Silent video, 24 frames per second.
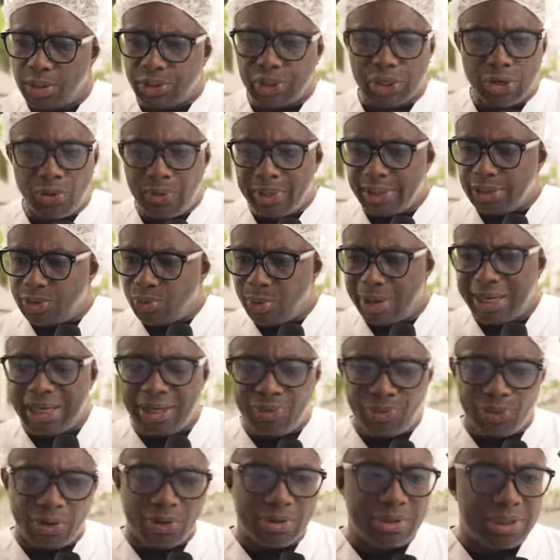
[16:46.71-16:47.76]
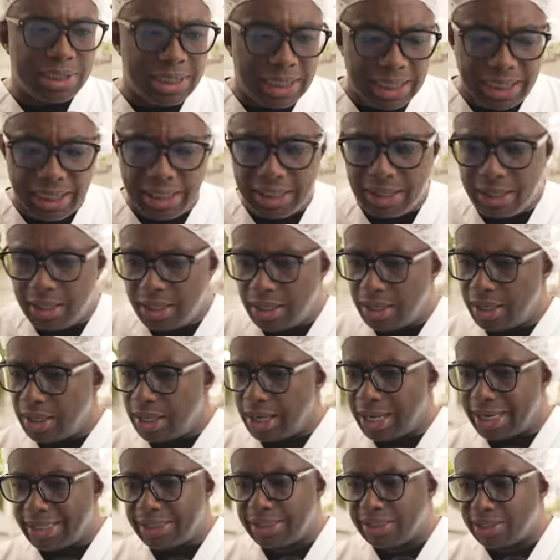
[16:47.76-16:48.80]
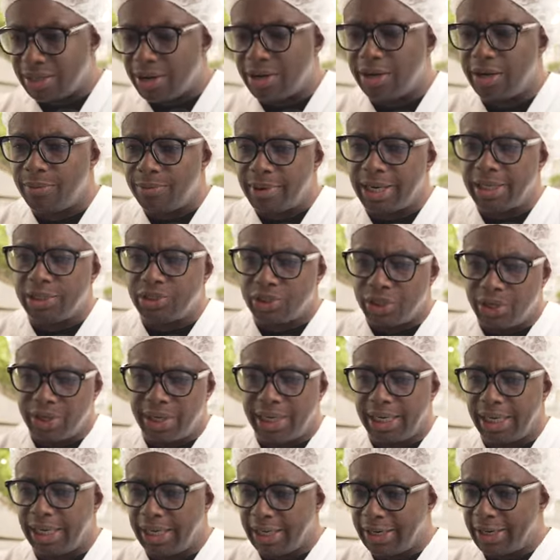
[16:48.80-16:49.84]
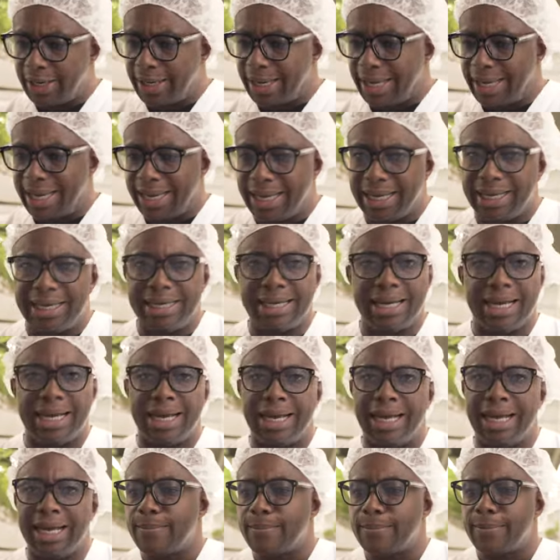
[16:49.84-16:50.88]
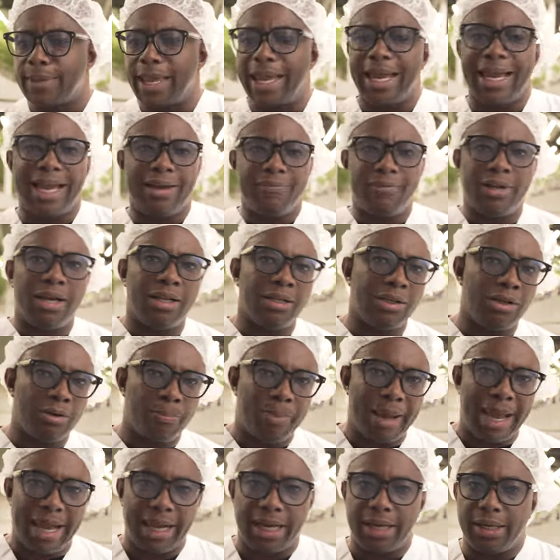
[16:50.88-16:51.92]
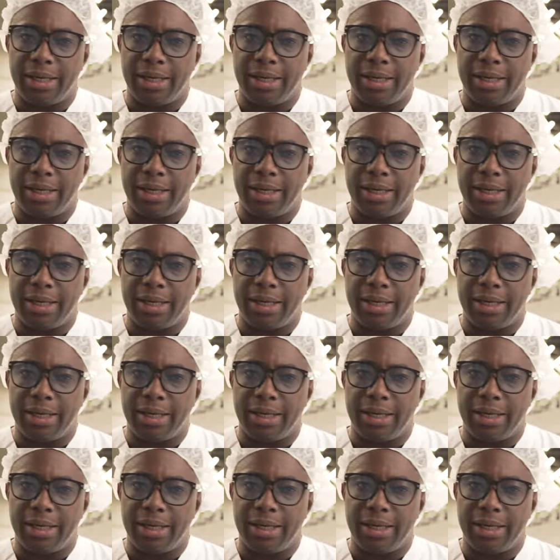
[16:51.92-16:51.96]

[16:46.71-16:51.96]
So in 2013, I started my journey and uh, I have not looked back.